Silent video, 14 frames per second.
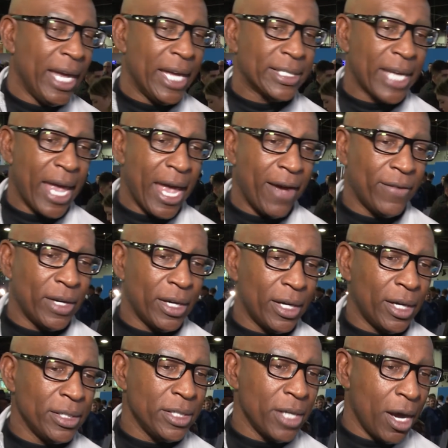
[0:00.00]
And to have
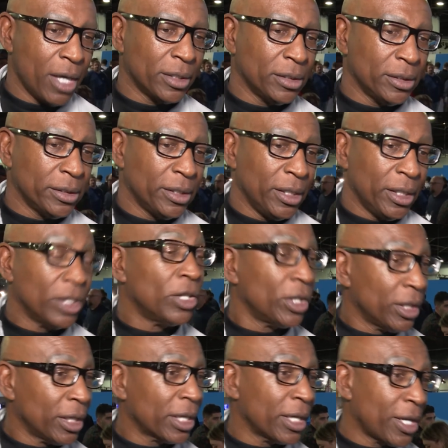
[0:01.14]
a young,
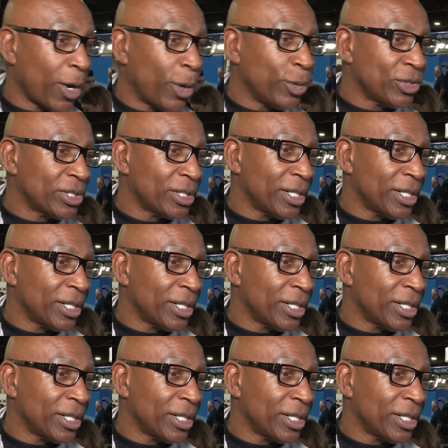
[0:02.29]
good-looking coach,